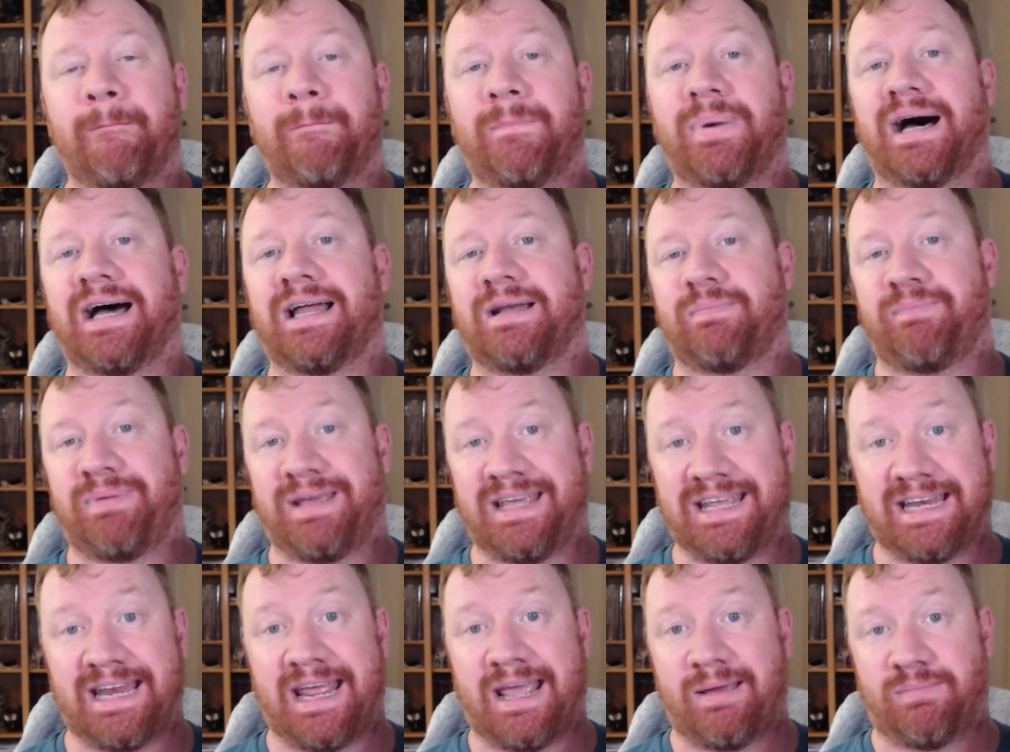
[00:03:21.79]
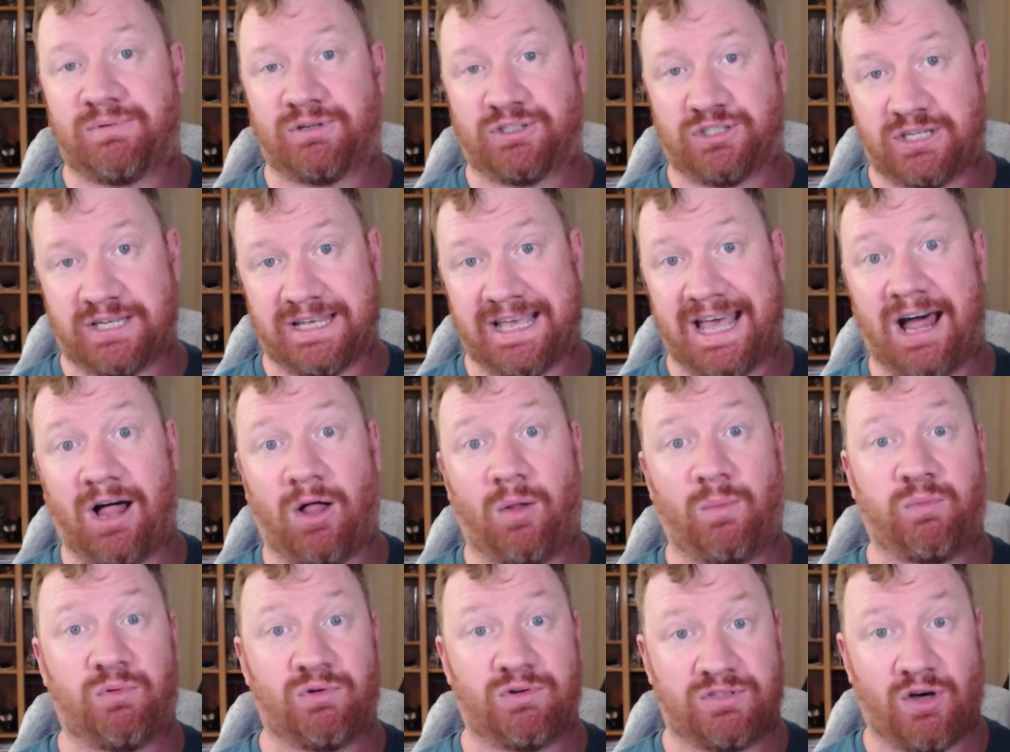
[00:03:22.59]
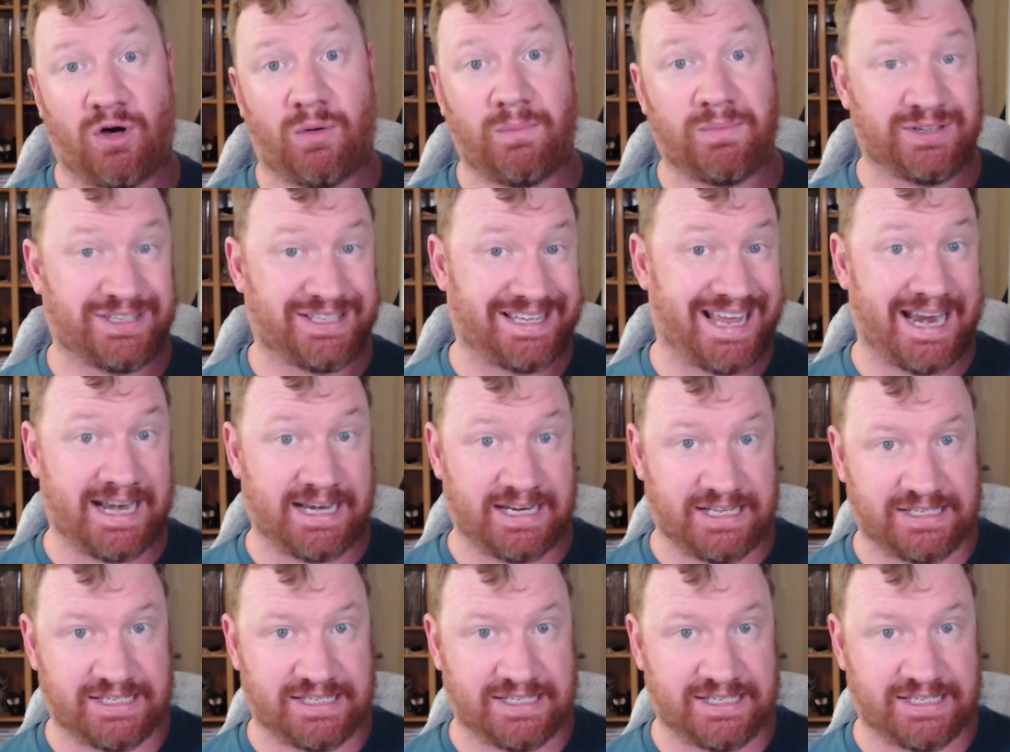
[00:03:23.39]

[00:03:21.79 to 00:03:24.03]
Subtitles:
but being able to help with almost any